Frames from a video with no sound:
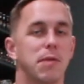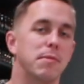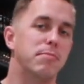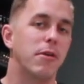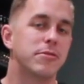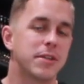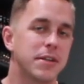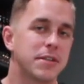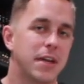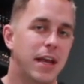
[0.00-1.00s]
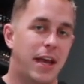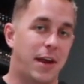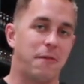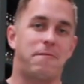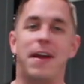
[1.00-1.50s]
our mimosas,
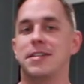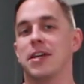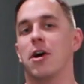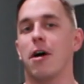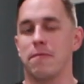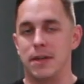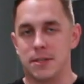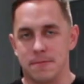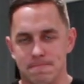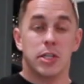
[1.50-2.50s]
and our fancy coffees.